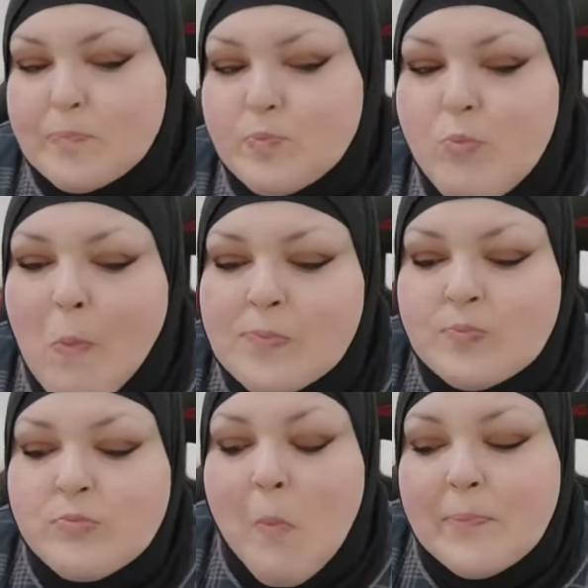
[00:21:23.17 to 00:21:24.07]
no
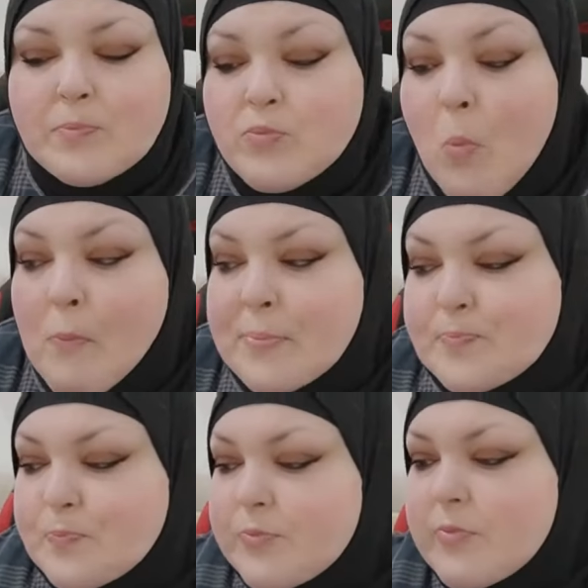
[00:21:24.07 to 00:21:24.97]
animal
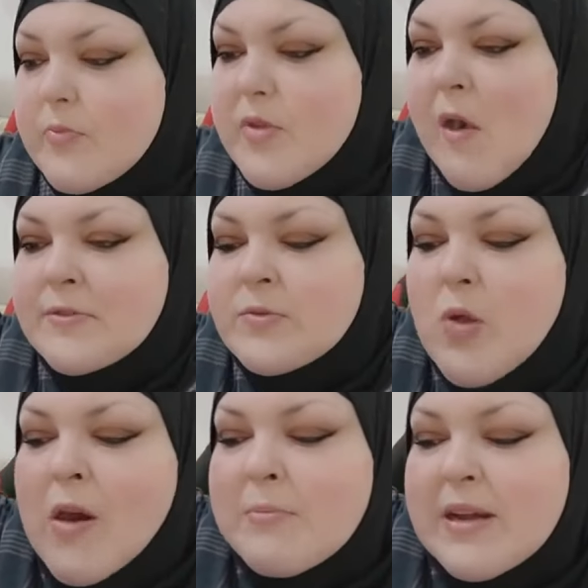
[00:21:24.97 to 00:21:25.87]
behaviorist, that's for sure.
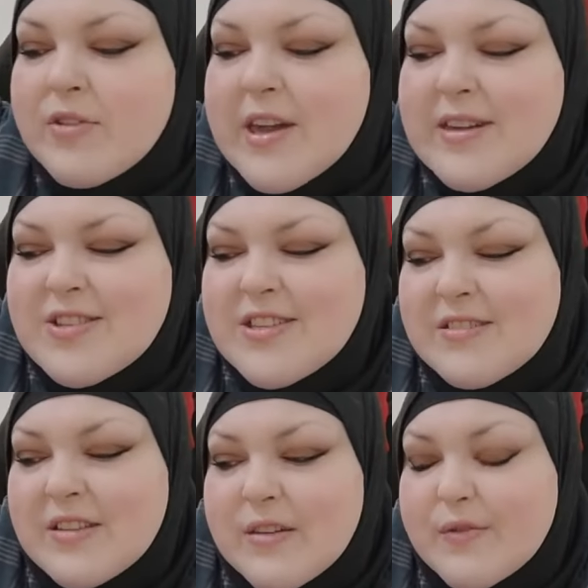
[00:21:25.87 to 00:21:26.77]
My other cats
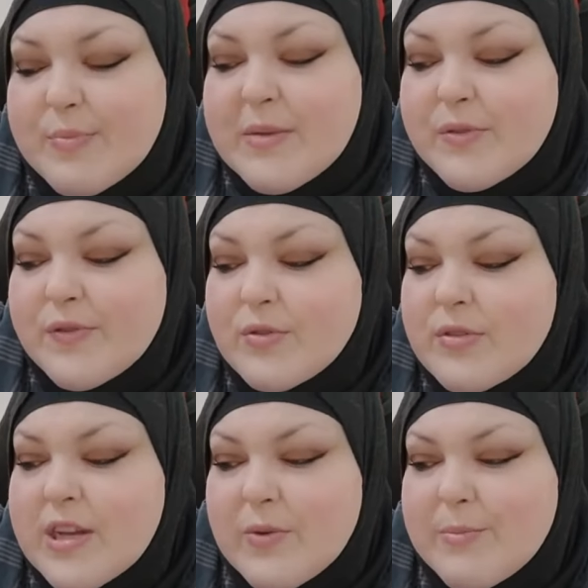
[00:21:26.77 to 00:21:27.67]
didn't love people
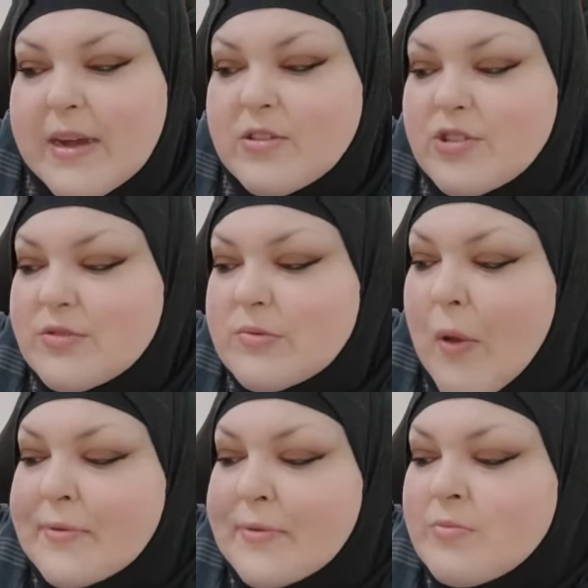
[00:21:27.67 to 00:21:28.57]
food. They weren't beggars.
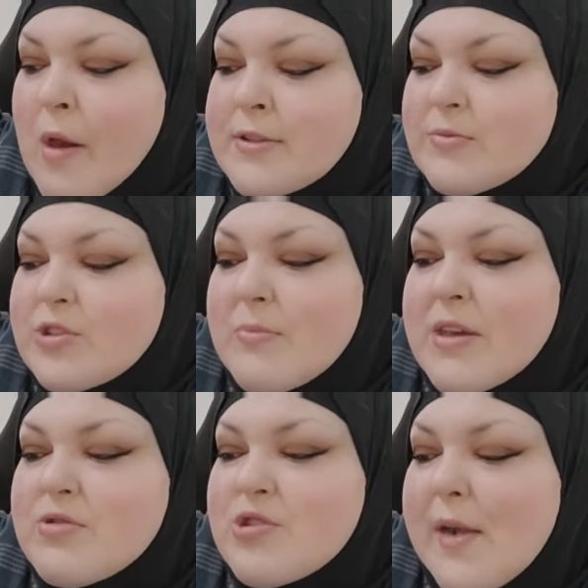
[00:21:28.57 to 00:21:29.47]
So
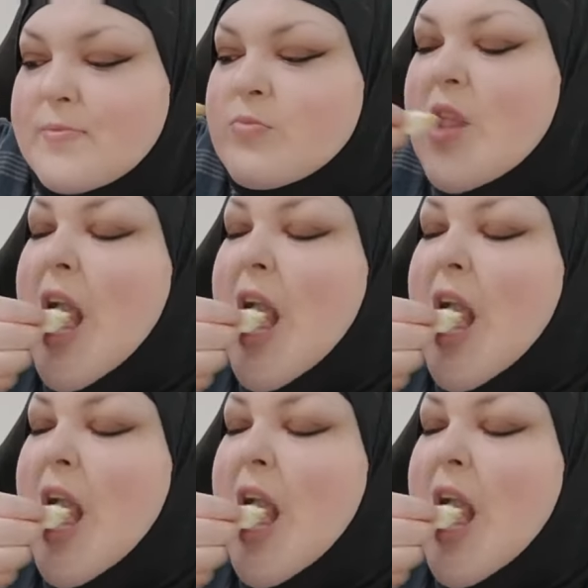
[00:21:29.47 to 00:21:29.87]
I'm not used to it.